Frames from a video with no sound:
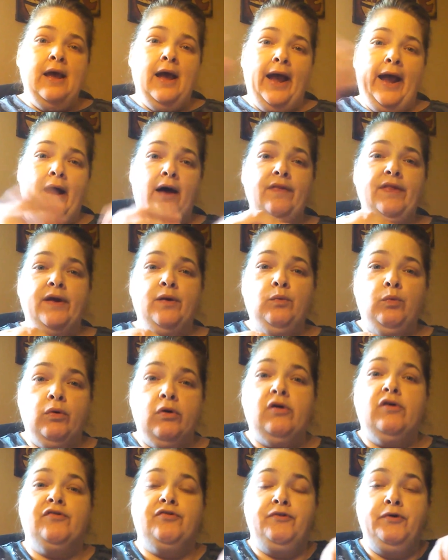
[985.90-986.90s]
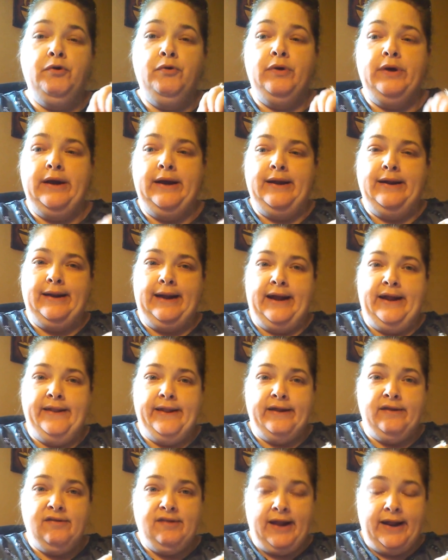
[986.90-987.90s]
how they worked through it,
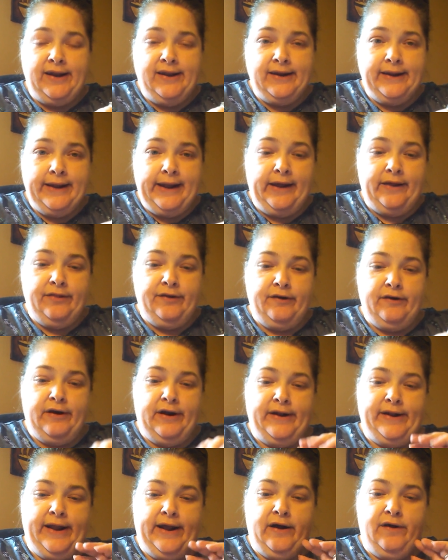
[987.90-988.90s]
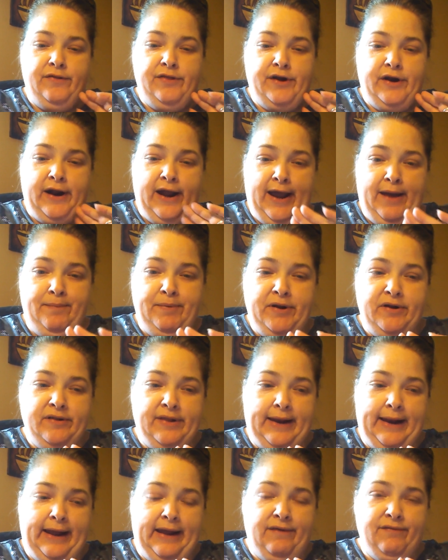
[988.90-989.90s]
and they stayed together, and now they're
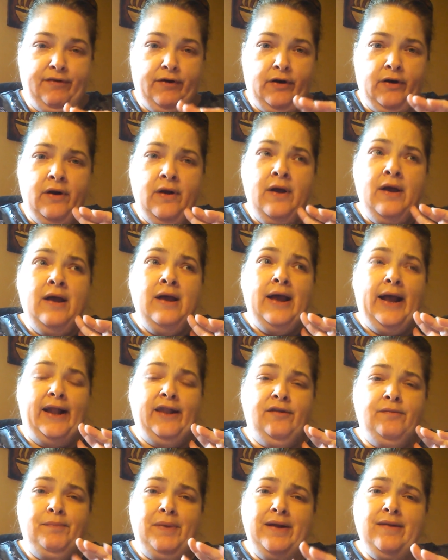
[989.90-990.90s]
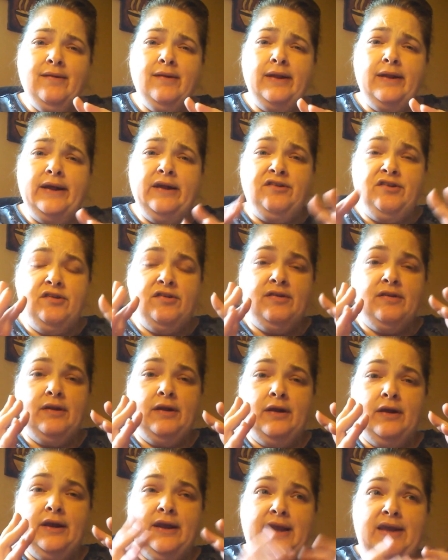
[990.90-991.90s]
happier than ever. And so basically it's just
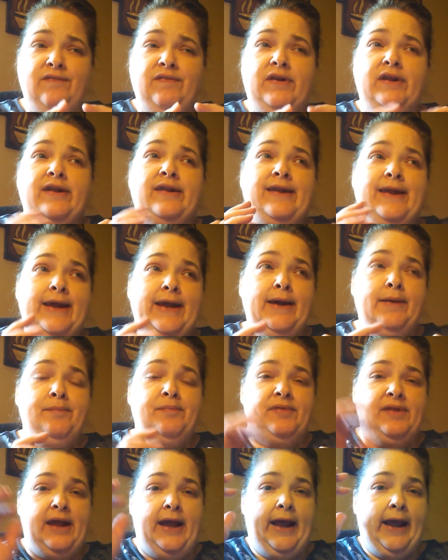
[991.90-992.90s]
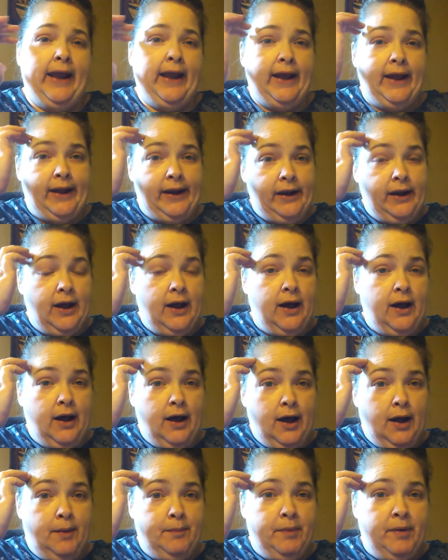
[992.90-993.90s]
giving tips and
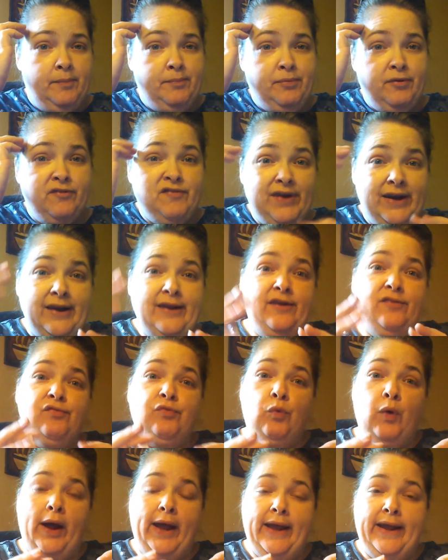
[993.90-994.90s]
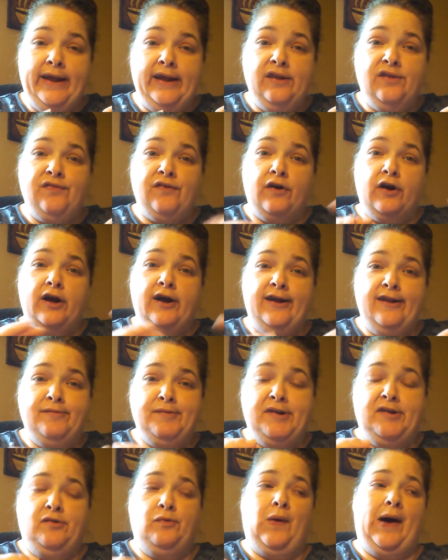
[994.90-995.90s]
preventative ways for
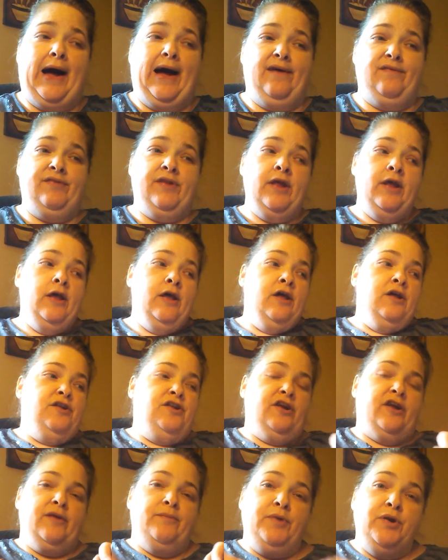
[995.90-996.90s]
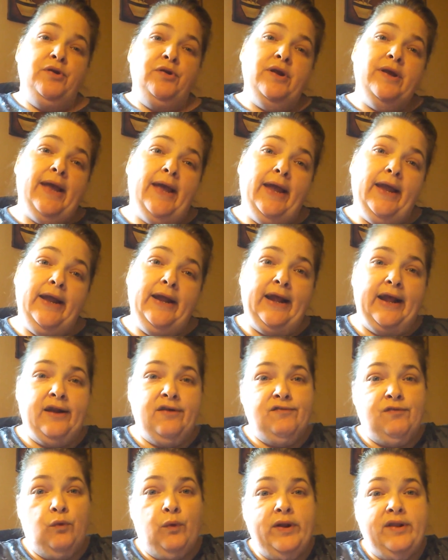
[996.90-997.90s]
husbands and wives to communicate
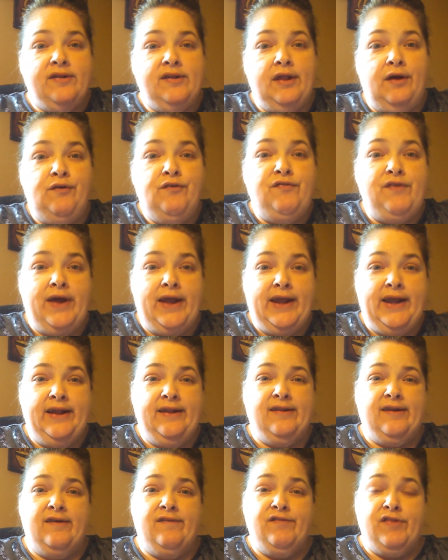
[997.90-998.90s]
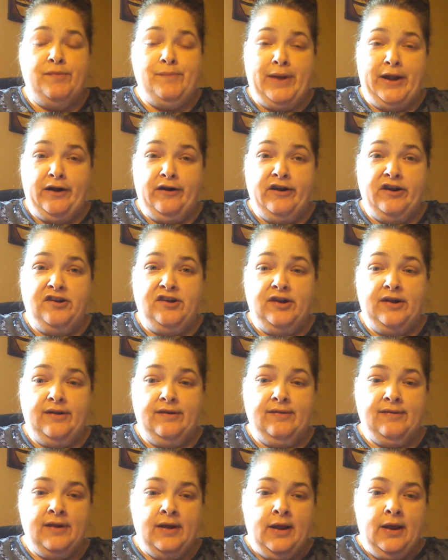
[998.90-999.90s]
and avoid slow fades of the
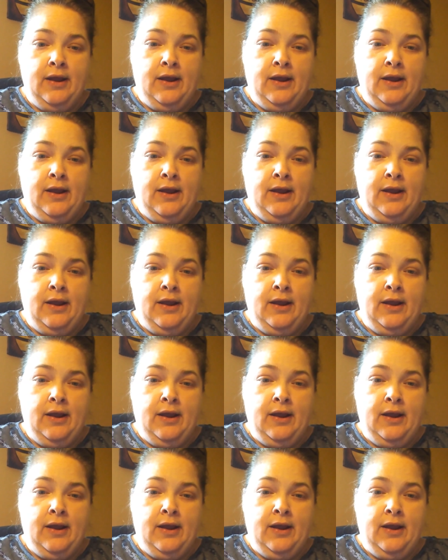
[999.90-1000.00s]
marriages